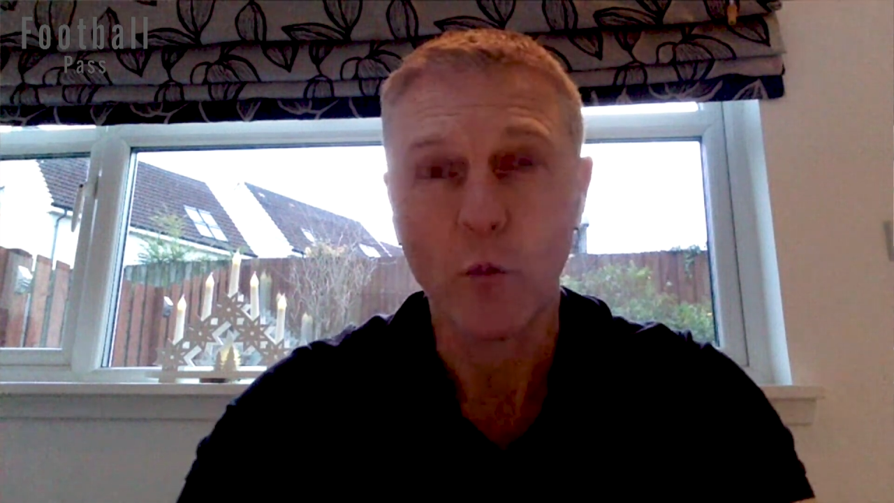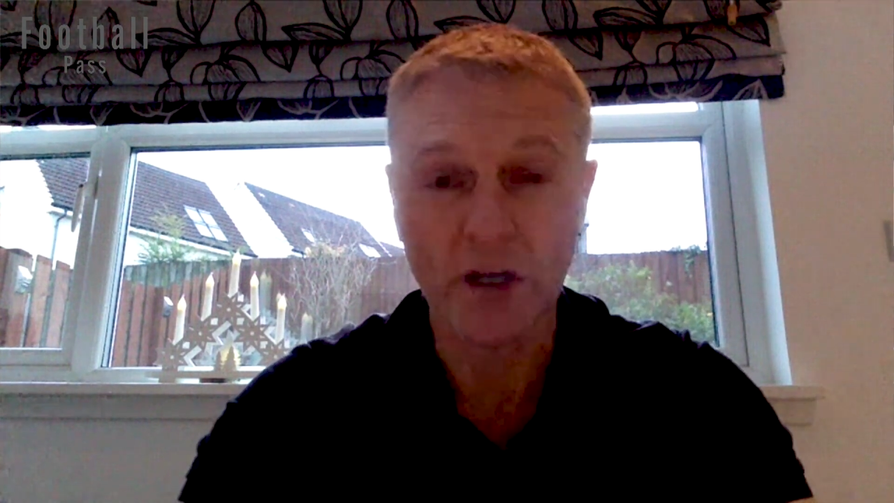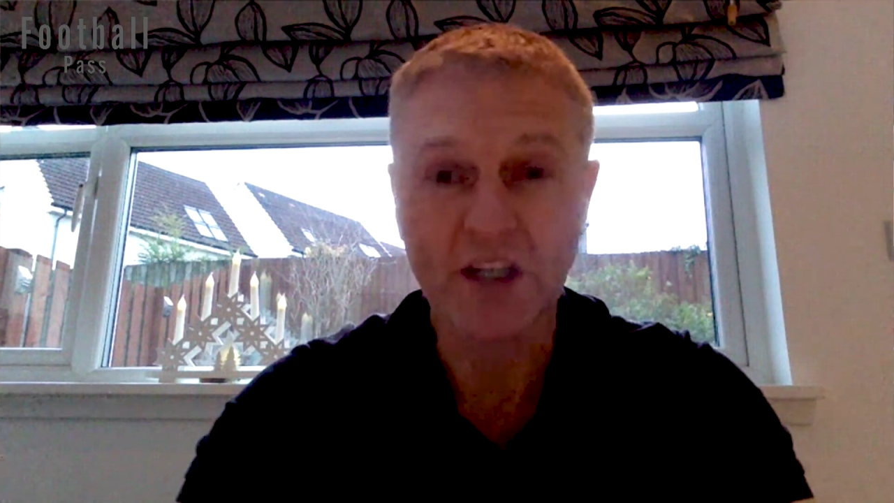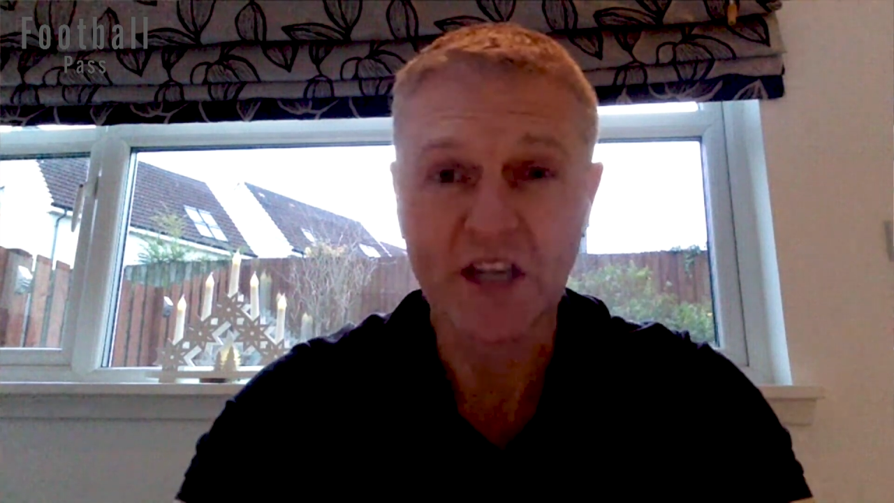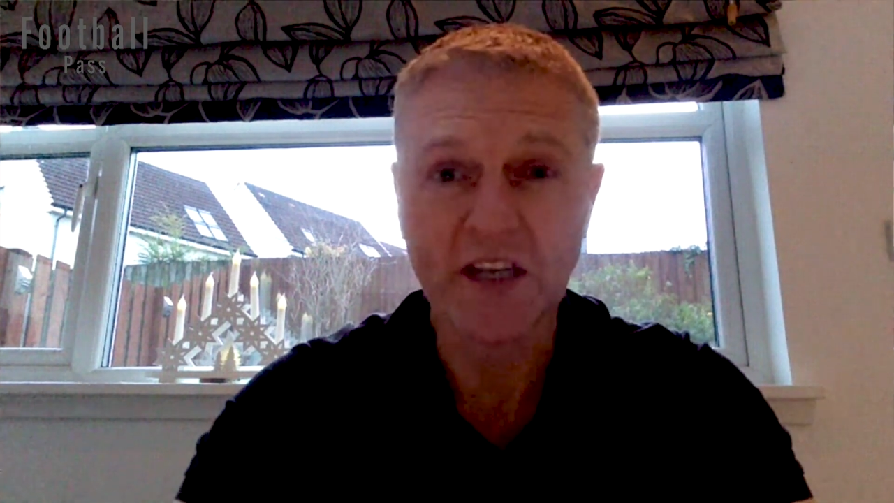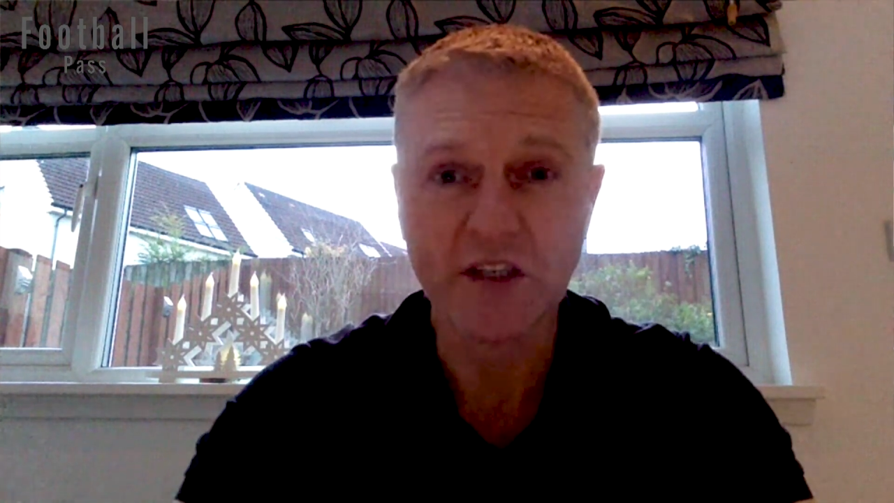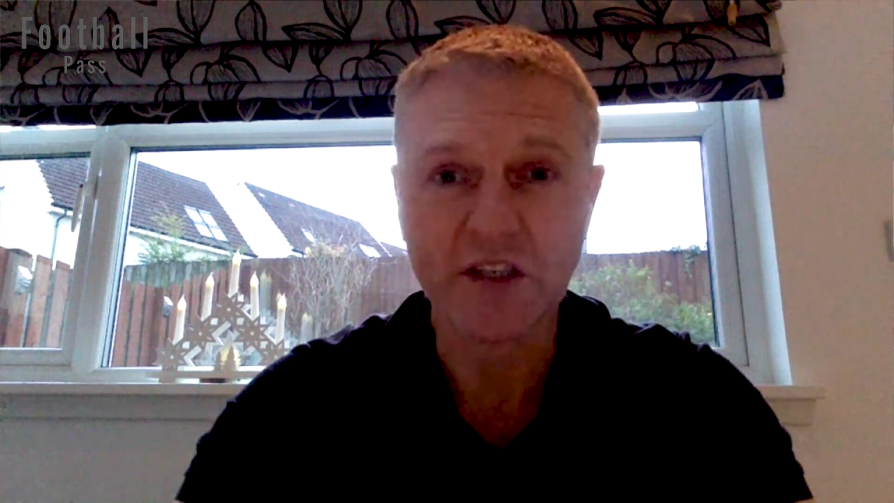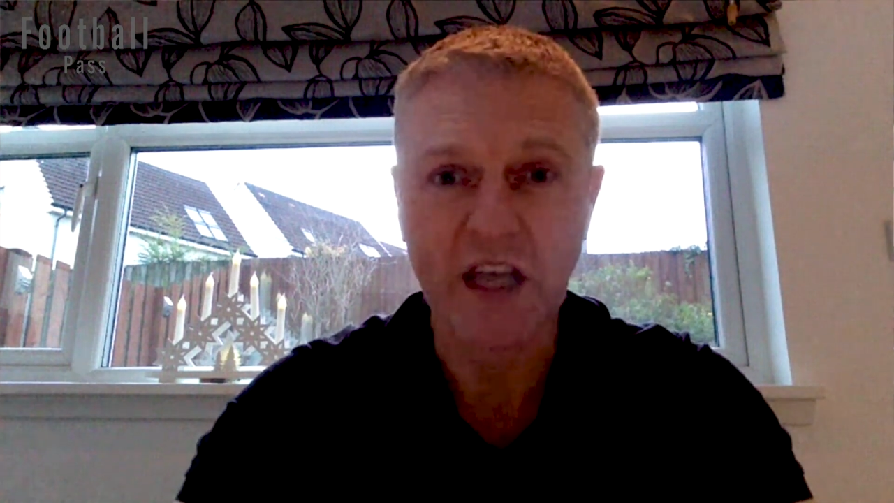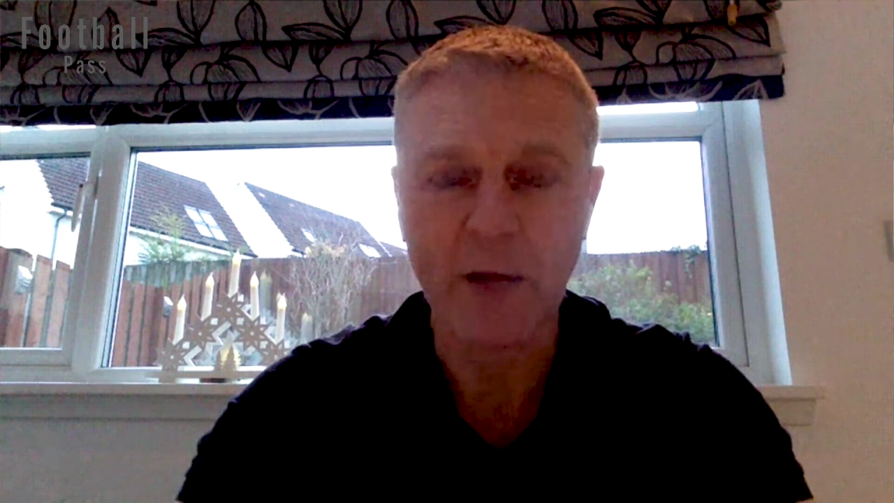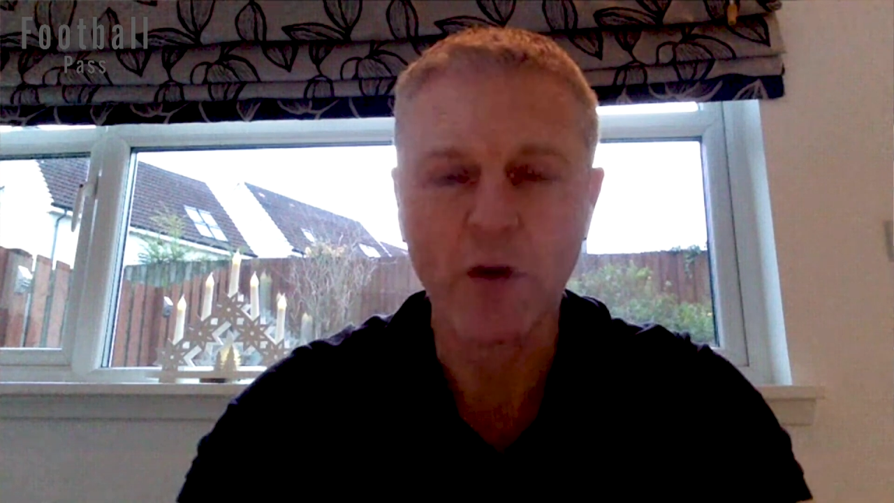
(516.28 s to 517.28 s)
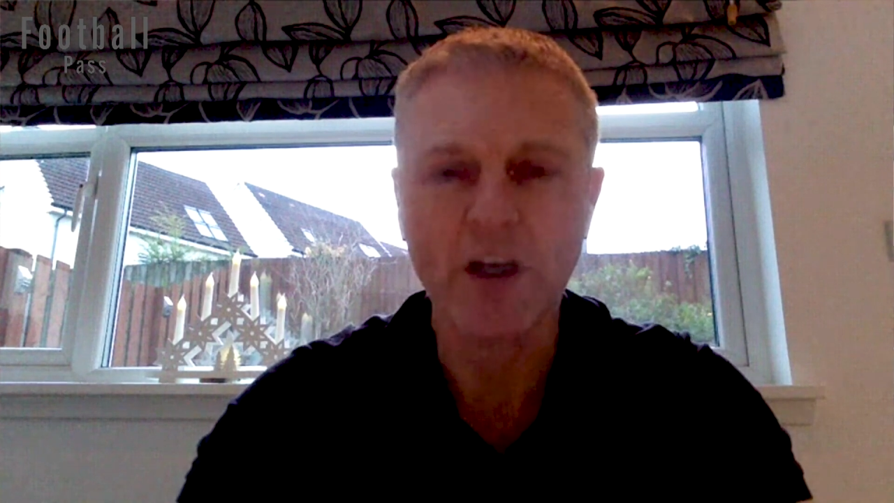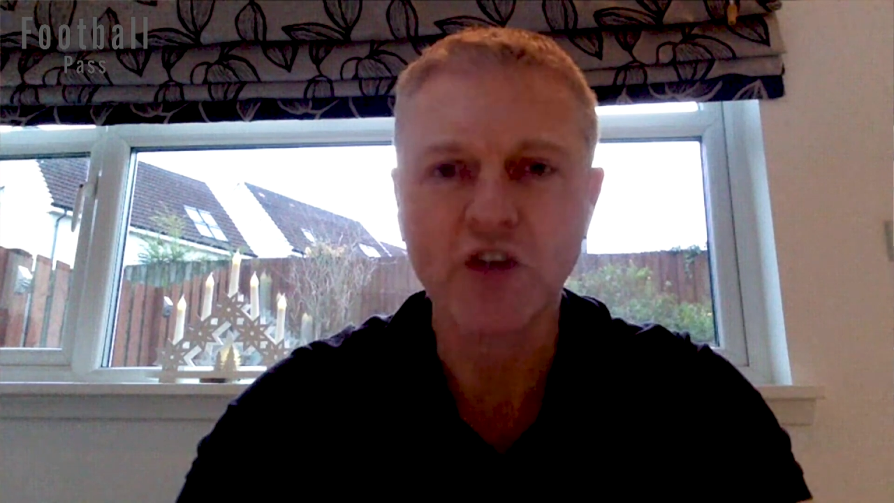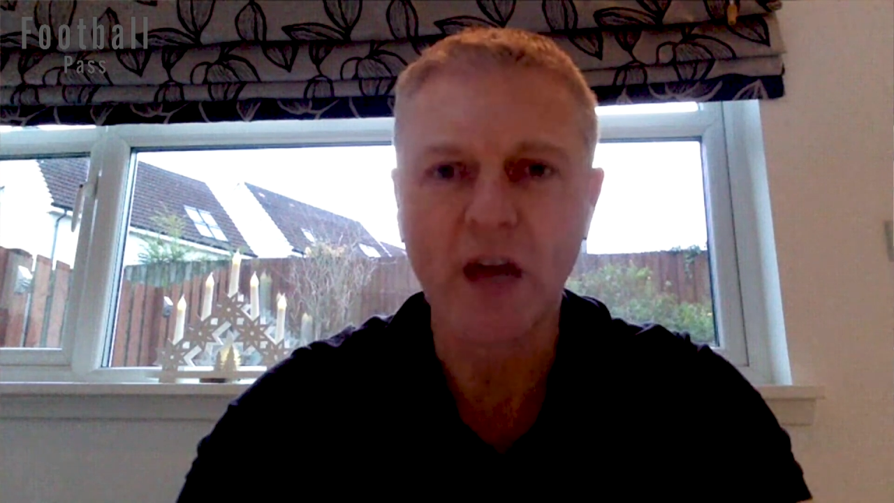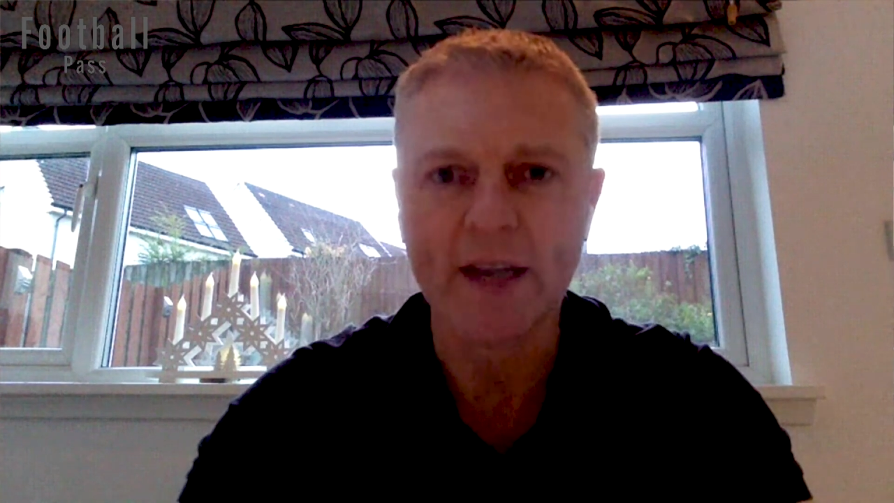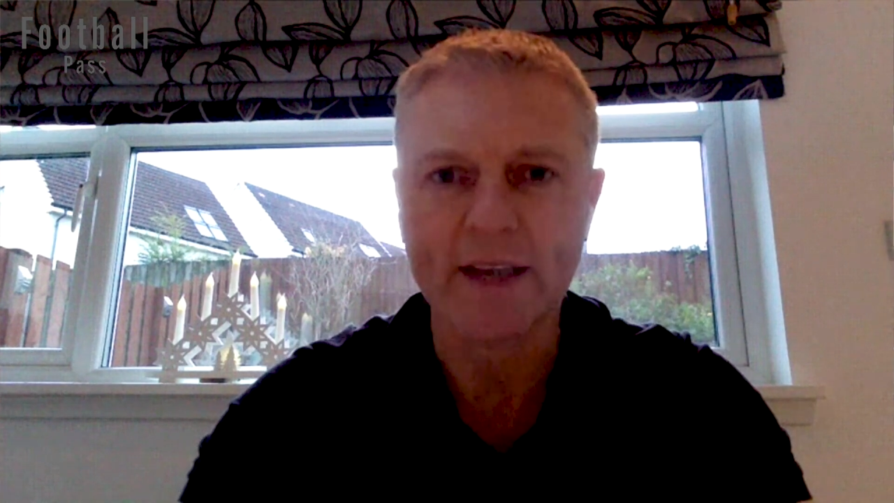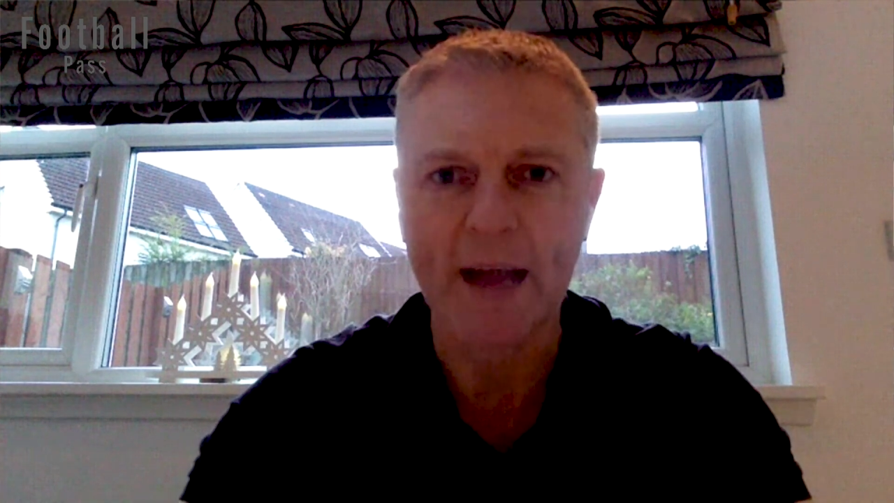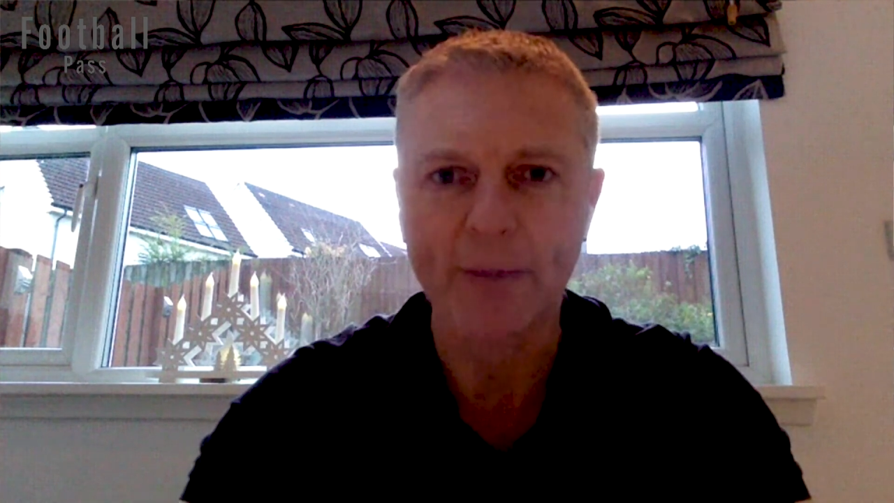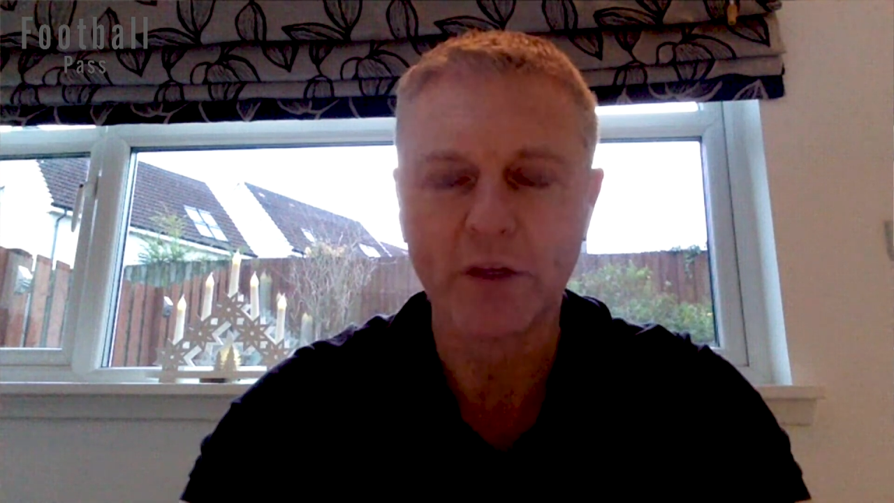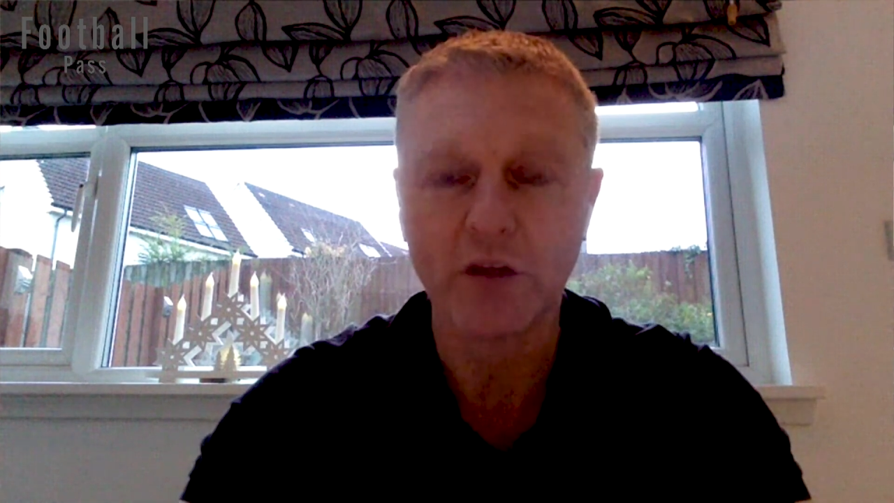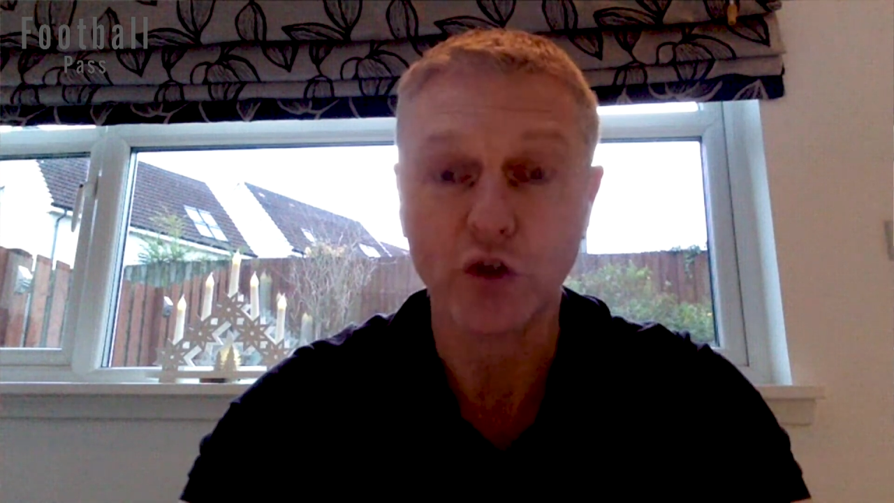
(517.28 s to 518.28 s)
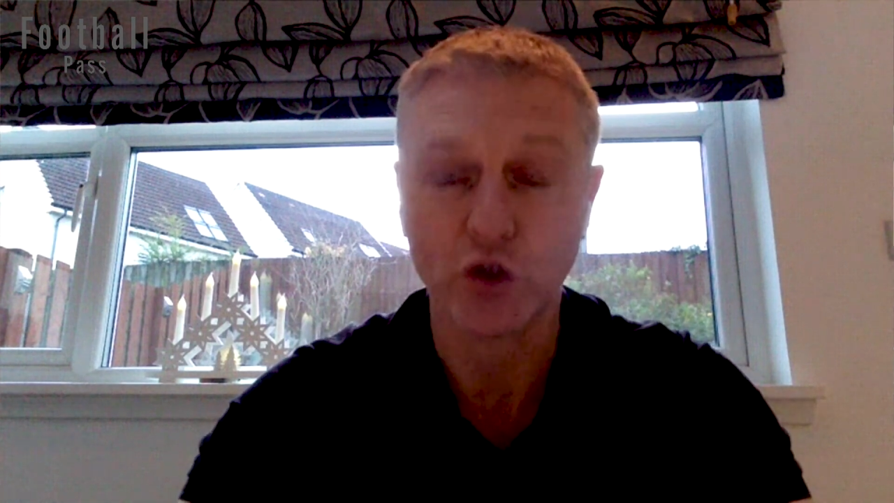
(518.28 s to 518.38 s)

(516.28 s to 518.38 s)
would he change his game? Would he try and adapt